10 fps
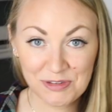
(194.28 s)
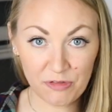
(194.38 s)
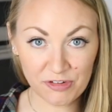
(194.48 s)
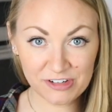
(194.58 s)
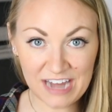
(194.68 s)
So
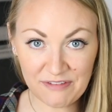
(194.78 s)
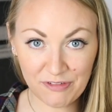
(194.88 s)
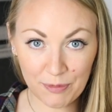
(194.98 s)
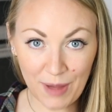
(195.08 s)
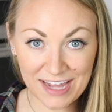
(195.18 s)
the first half
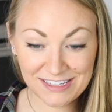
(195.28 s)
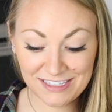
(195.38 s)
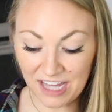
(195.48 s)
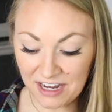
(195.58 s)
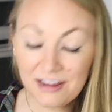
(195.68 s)
of our pie is
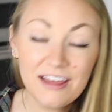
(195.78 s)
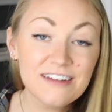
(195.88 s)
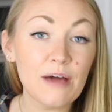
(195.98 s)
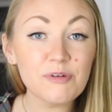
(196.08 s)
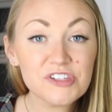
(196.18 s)
done.
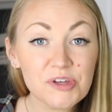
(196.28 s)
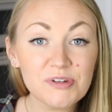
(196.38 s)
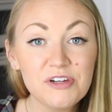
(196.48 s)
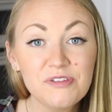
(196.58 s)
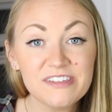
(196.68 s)
Now we're just
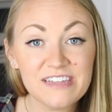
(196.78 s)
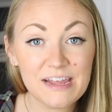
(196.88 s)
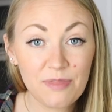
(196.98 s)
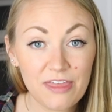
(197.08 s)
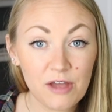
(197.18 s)
going to do the
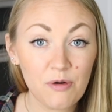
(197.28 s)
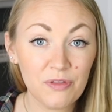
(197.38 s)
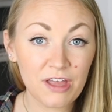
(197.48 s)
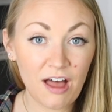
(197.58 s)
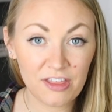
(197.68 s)
same thing
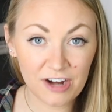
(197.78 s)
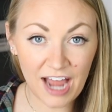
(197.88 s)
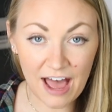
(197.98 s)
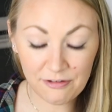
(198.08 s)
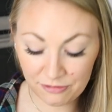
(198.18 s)
on the other
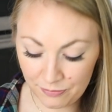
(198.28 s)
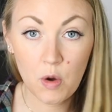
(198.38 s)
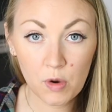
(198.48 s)
half.